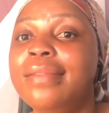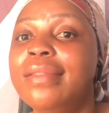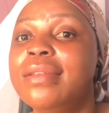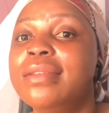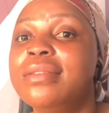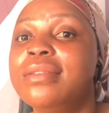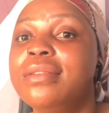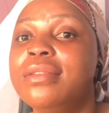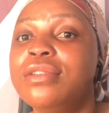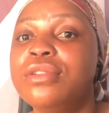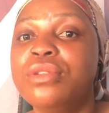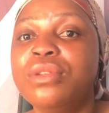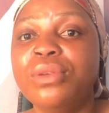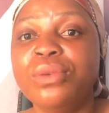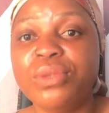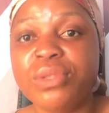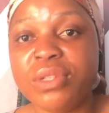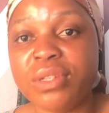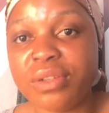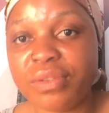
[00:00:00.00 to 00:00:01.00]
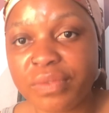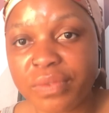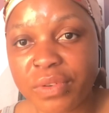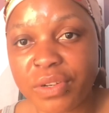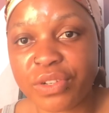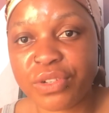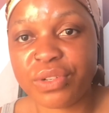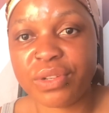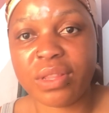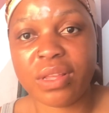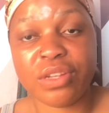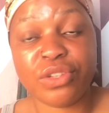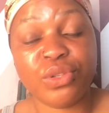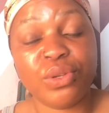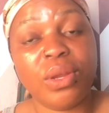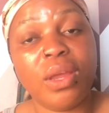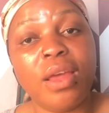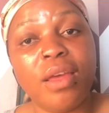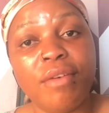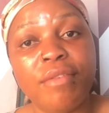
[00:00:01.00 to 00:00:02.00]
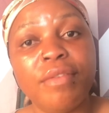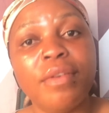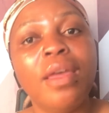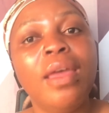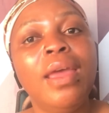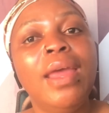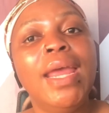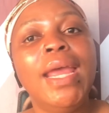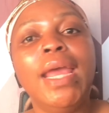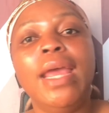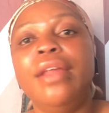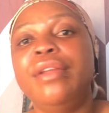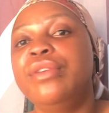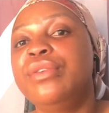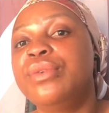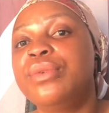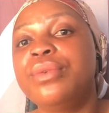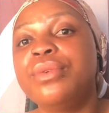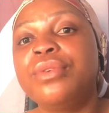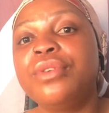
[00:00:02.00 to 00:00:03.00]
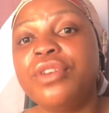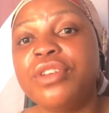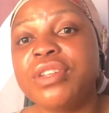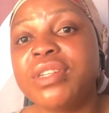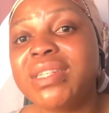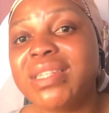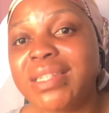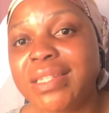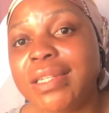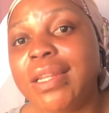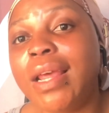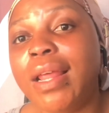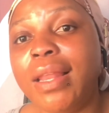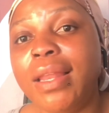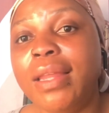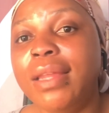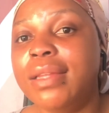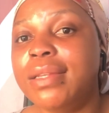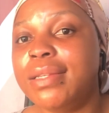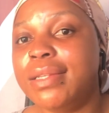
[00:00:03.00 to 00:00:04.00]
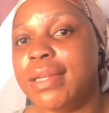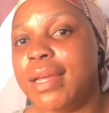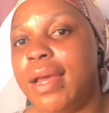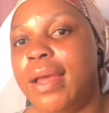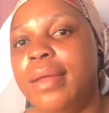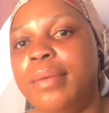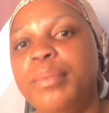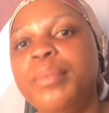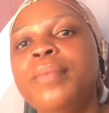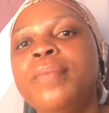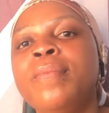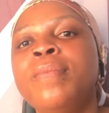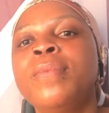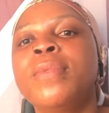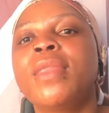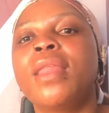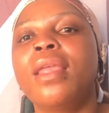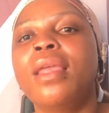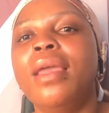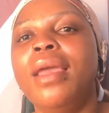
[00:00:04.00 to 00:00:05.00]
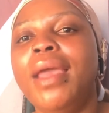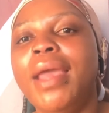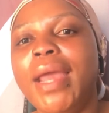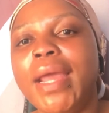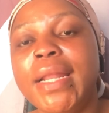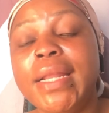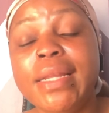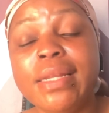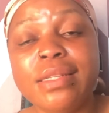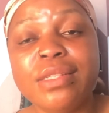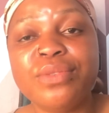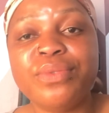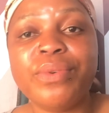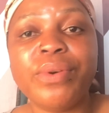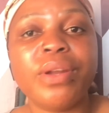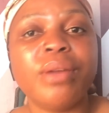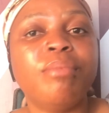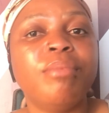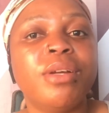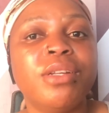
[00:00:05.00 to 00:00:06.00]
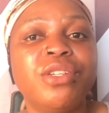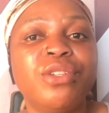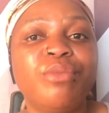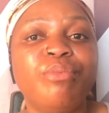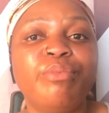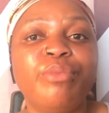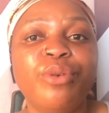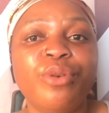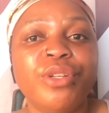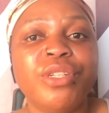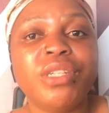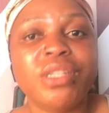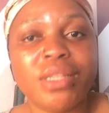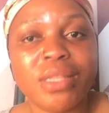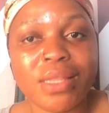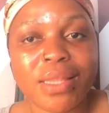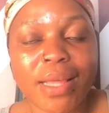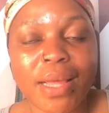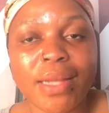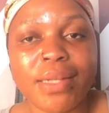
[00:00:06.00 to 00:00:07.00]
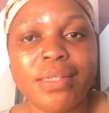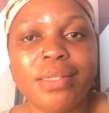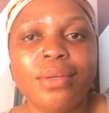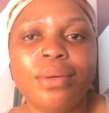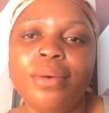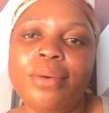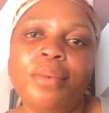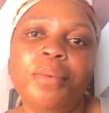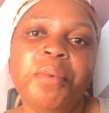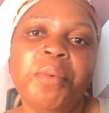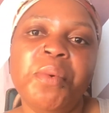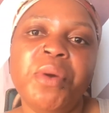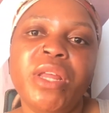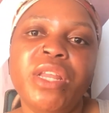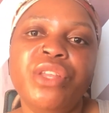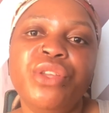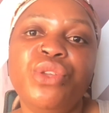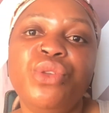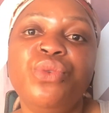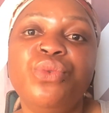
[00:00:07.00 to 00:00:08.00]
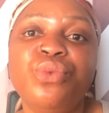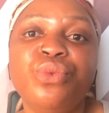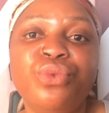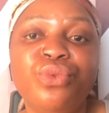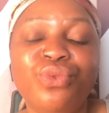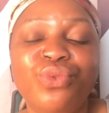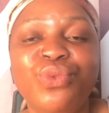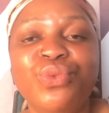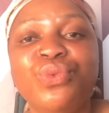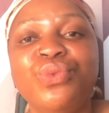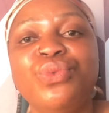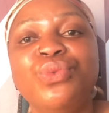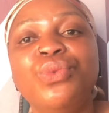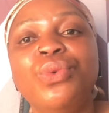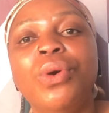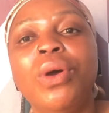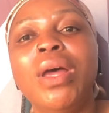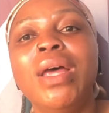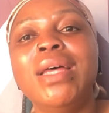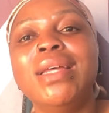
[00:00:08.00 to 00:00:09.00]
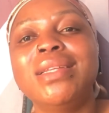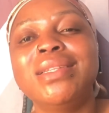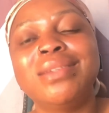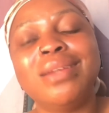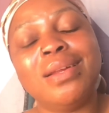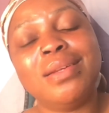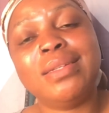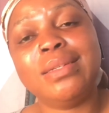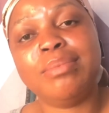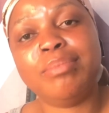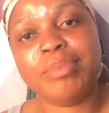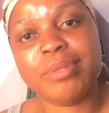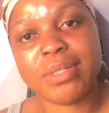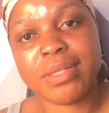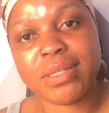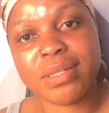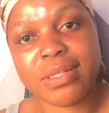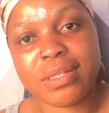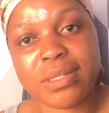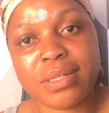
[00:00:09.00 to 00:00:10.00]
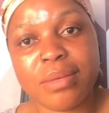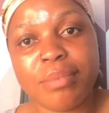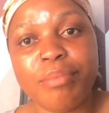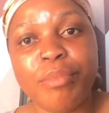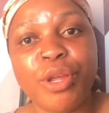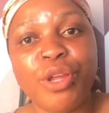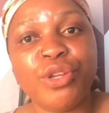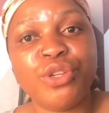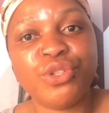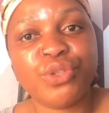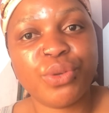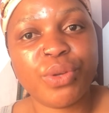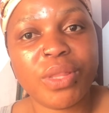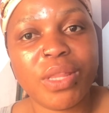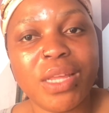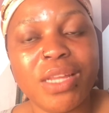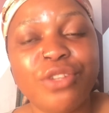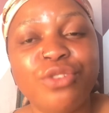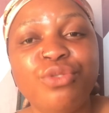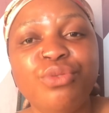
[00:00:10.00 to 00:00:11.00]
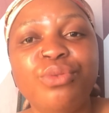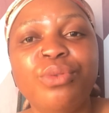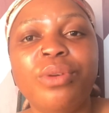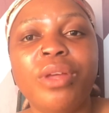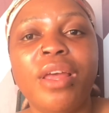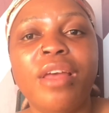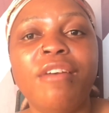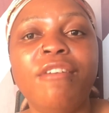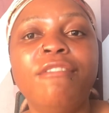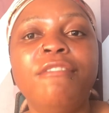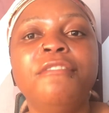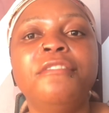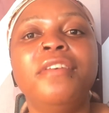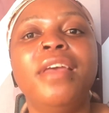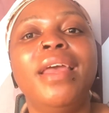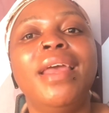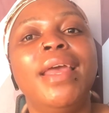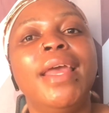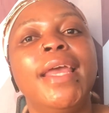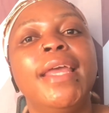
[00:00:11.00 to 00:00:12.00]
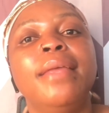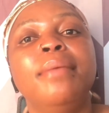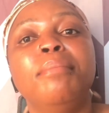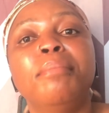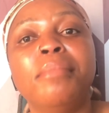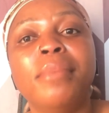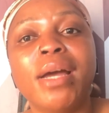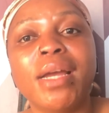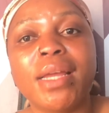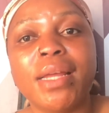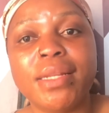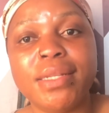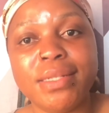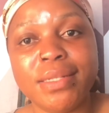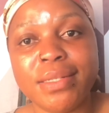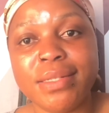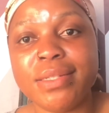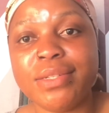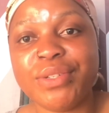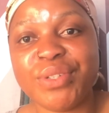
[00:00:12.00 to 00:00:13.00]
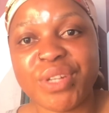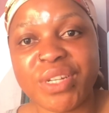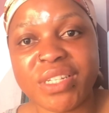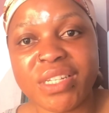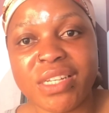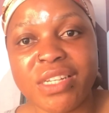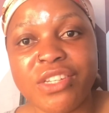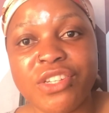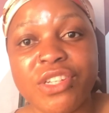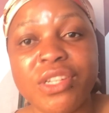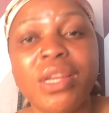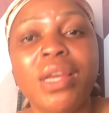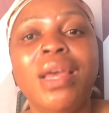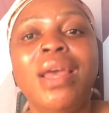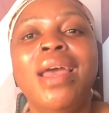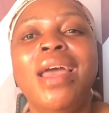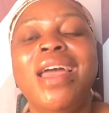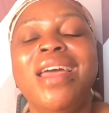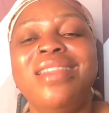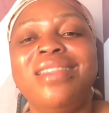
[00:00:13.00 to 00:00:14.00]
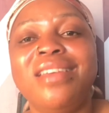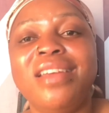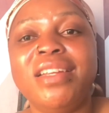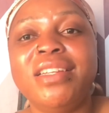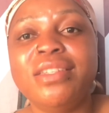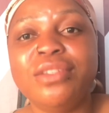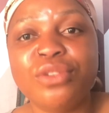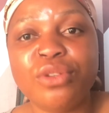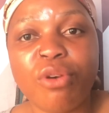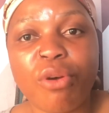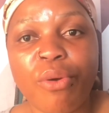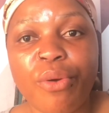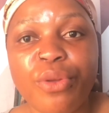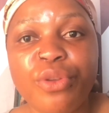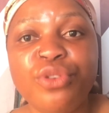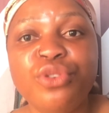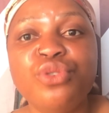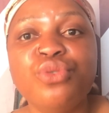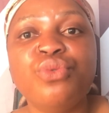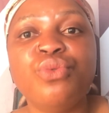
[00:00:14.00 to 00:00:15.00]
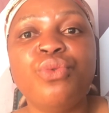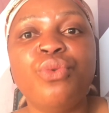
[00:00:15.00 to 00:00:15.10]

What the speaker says: there's this huge inventory that you have and you could not sell in time. And it's very much important that when you do start a business, make sure that you have a marketing strategy that is going to